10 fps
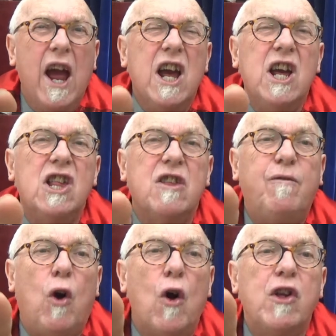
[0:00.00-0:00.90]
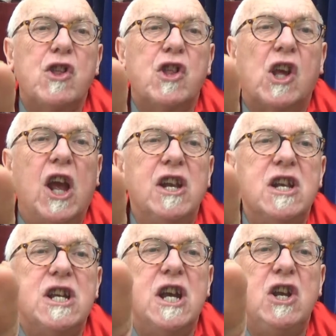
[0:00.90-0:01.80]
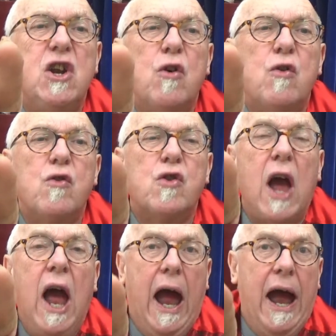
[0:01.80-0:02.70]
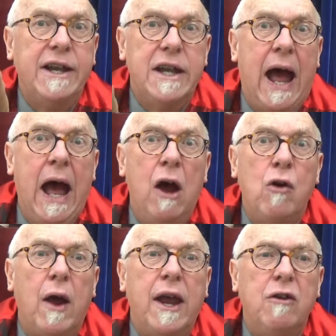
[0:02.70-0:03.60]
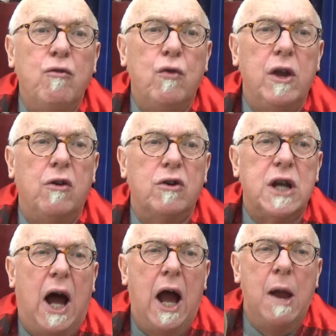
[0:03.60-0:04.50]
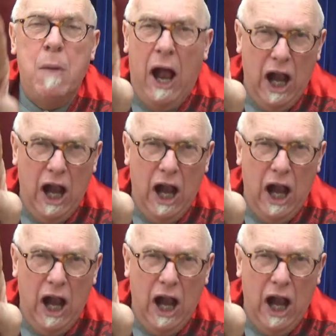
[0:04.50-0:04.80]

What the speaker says: His voice continues, and now in real time,